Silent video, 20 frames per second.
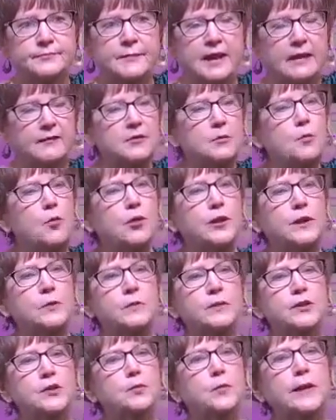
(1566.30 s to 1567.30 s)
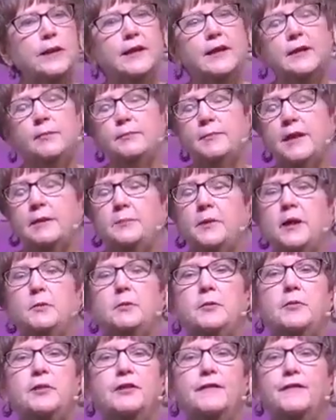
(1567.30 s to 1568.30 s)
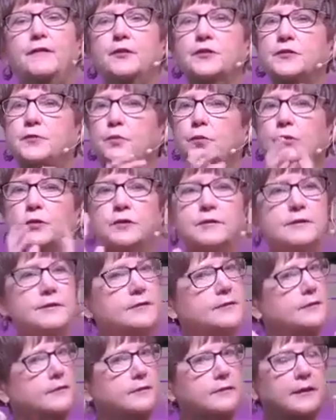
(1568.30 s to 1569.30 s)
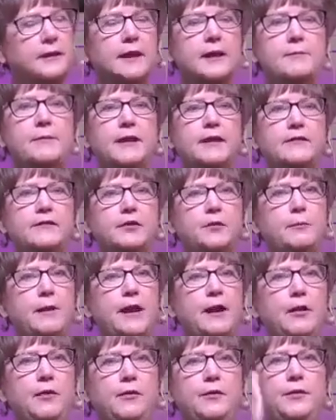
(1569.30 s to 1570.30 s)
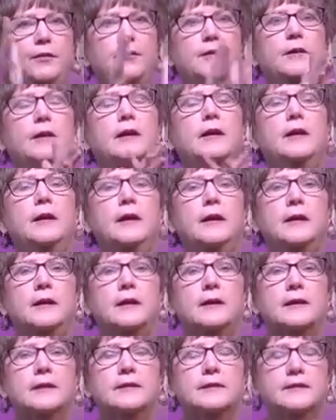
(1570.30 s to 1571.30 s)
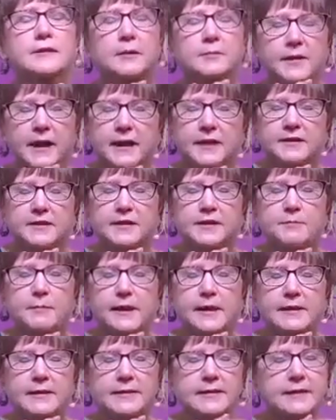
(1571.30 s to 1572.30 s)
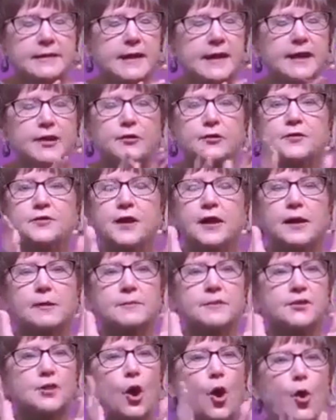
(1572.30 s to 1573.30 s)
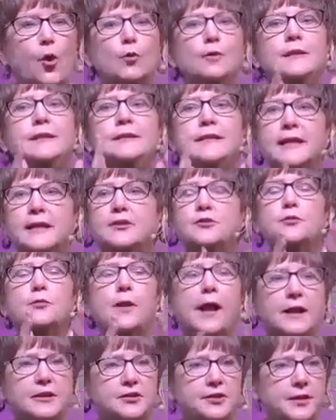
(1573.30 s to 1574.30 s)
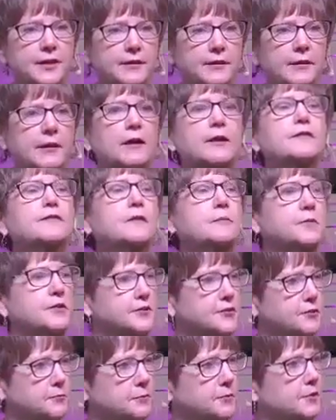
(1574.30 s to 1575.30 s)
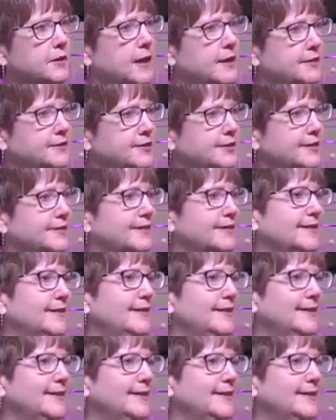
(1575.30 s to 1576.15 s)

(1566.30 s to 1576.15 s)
Every morning when you wake up, that'd probably be the first words that come out of your mouth. Subconscious mind, today your job is to only take direction from the superconscious.